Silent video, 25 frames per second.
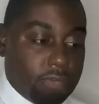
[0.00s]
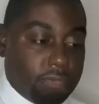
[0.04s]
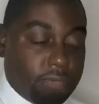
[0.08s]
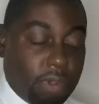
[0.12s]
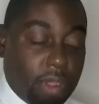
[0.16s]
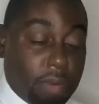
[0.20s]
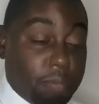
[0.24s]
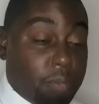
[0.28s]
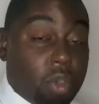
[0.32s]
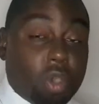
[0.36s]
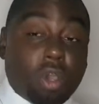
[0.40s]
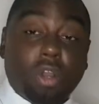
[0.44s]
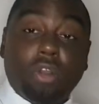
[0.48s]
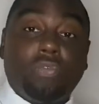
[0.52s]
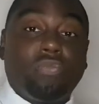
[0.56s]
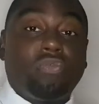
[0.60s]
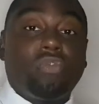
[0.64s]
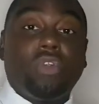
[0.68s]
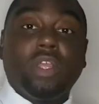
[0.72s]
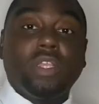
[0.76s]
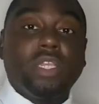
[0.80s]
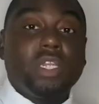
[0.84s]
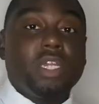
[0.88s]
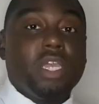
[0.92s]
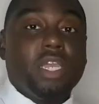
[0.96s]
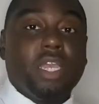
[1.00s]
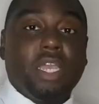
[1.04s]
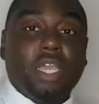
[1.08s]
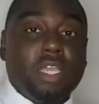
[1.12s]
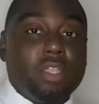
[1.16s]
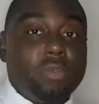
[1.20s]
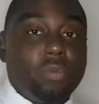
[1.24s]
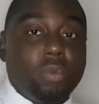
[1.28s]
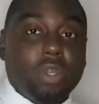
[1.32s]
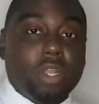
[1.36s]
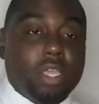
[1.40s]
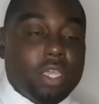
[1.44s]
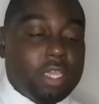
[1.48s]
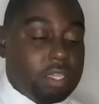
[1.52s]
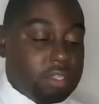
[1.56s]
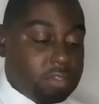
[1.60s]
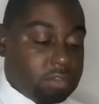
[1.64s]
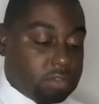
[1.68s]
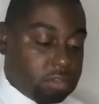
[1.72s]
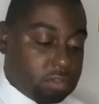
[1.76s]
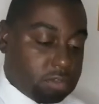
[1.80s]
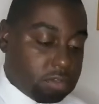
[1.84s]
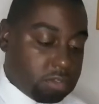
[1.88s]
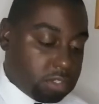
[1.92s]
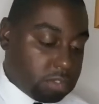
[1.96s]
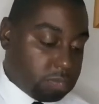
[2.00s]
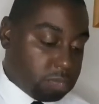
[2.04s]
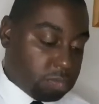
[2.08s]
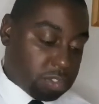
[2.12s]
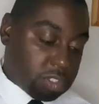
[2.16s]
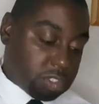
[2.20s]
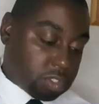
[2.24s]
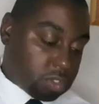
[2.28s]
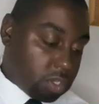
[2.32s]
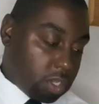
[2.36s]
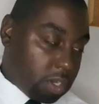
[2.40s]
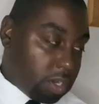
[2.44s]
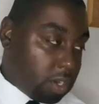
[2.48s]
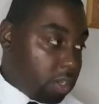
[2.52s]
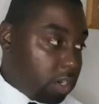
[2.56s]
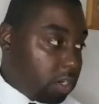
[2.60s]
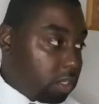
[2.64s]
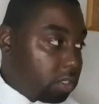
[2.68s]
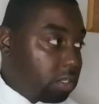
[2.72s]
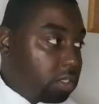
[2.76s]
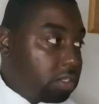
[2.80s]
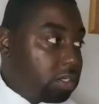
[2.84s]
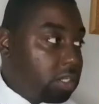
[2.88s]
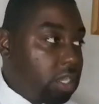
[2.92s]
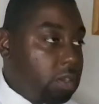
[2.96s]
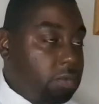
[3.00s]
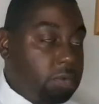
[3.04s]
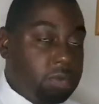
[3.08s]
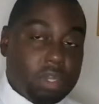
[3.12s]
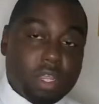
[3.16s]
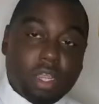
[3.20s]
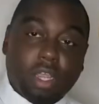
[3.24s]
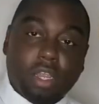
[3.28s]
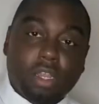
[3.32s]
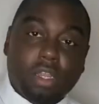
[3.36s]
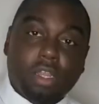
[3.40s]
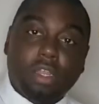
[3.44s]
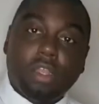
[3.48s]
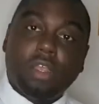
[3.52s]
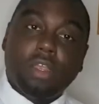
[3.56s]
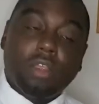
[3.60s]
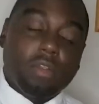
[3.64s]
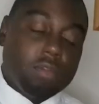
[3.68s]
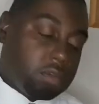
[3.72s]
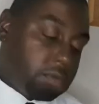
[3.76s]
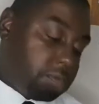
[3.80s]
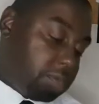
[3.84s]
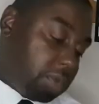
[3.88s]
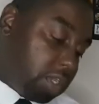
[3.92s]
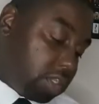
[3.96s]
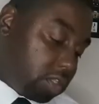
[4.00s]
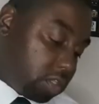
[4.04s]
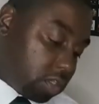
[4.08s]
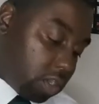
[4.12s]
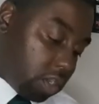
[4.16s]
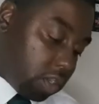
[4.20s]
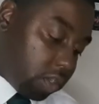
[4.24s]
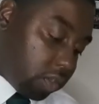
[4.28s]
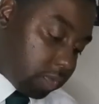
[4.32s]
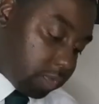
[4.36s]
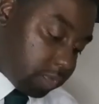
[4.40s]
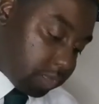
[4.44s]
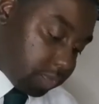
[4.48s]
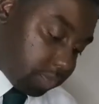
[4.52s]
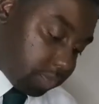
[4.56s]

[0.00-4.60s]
I'm not gonna front, innit? It is what it is. We just gotta learn how to deal with it. But let's go.